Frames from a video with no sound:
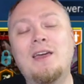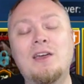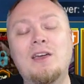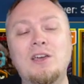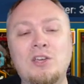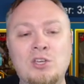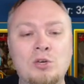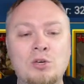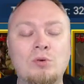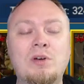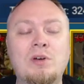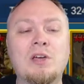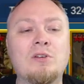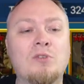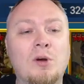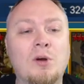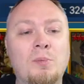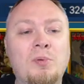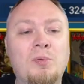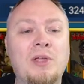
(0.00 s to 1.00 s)
you can
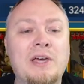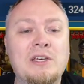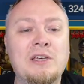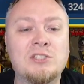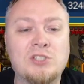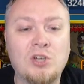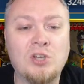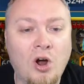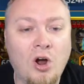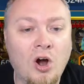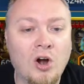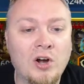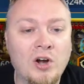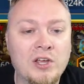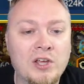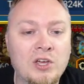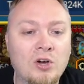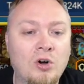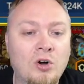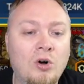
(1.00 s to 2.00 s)
replace
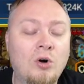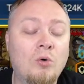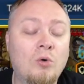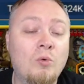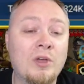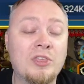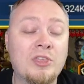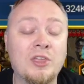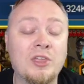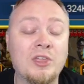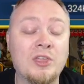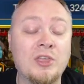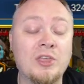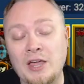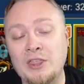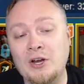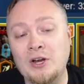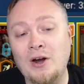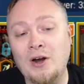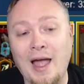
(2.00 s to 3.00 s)
Cardiel with
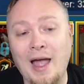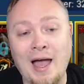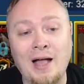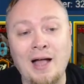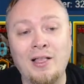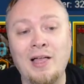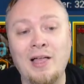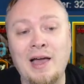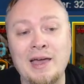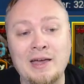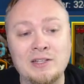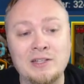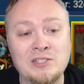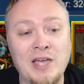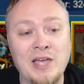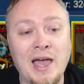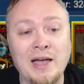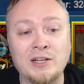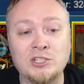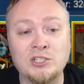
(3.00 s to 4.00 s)
another ally
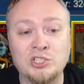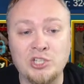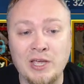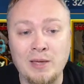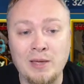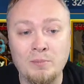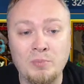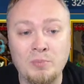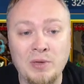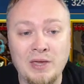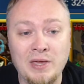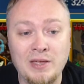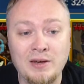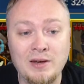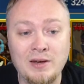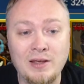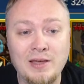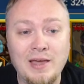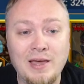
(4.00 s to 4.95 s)
attack champion,